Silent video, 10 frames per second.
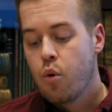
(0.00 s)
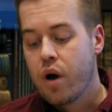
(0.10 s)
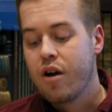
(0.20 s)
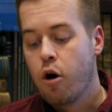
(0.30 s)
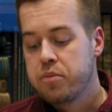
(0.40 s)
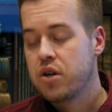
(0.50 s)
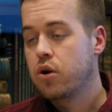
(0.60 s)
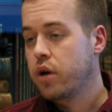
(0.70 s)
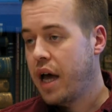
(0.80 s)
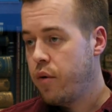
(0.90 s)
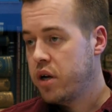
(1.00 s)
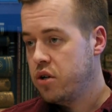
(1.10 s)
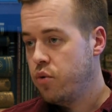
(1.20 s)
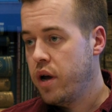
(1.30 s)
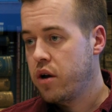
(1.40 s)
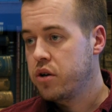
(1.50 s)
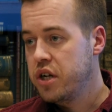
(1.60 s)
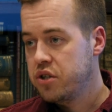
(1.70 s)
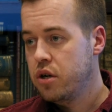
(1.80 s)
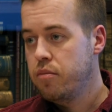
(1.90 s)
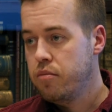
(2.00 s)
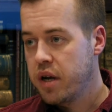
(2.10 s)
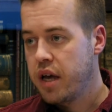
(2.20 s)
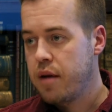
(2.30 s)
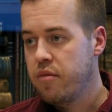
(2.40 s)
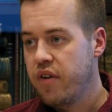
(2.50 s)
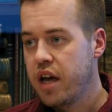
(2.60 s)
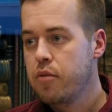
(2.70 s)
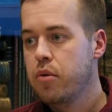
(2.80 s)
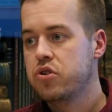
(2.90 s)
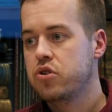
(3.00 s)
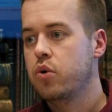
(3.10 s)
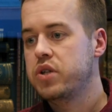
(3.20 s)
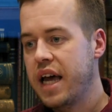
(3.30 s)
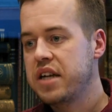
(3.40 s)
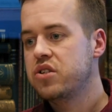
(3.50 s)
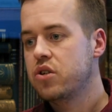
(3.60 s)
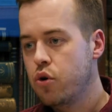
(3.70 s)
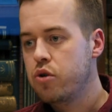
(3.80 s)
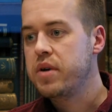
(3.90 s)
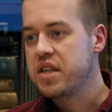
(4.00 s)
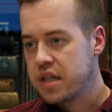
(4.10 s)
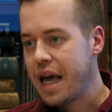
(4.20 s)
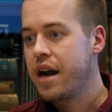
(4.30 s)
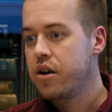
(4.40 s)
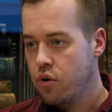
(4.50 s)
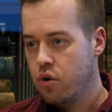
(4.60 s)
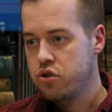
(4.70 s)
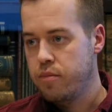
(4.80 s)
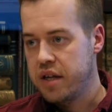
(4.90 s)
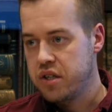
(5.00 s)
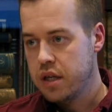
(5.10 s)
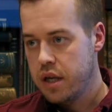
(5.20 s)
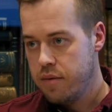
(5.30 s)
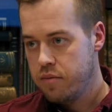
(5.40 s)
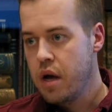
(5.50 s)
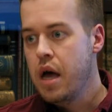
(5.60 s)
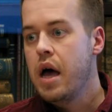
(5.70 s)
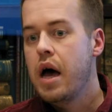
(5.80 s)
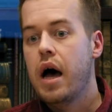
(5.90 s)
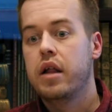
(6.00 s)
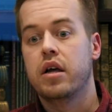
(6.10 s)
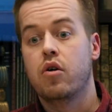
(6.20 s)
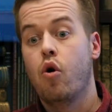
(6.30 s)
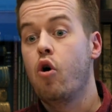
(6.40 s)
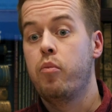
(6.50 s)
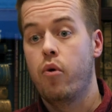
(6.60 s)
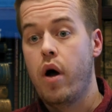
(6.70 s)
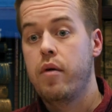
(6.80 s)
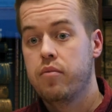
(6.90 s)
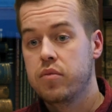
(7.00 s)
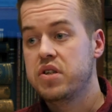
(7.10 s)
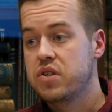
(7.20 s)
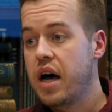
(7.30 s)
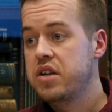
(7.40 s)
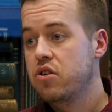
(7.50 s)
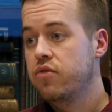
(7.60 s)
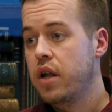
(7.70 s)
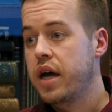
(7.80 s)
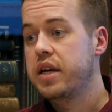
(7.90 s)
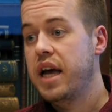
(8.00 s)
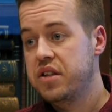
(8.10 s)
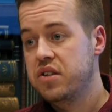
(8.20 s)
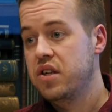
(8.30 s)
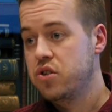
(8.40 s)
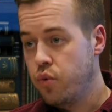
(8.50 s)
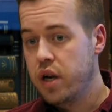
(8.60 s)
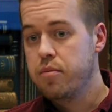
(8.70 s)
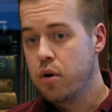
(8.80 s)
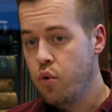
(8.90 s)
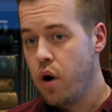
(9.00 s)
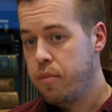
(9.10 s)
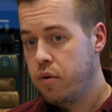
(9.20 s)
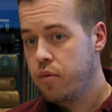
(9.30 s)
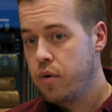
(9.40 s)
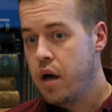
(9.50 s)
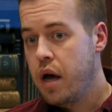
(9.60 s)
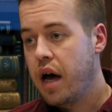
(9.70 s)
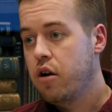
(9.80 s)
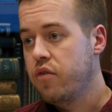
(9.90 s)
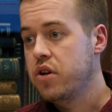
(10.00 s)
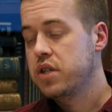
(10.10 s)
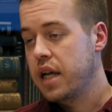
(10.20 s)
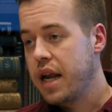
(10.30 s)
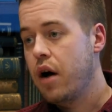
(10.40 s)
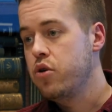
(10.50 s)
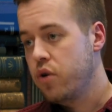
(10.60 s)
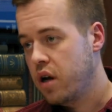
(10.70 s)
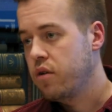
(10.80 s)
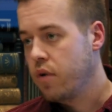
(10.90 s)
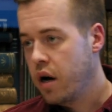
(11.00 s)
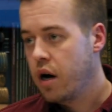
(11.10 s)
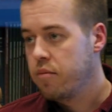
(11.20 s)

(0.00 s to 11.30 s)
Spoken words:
when optical character recognition became available, so text could be scanned automatically, and the corpora, the size of like datasets really blew up. And obviously now you can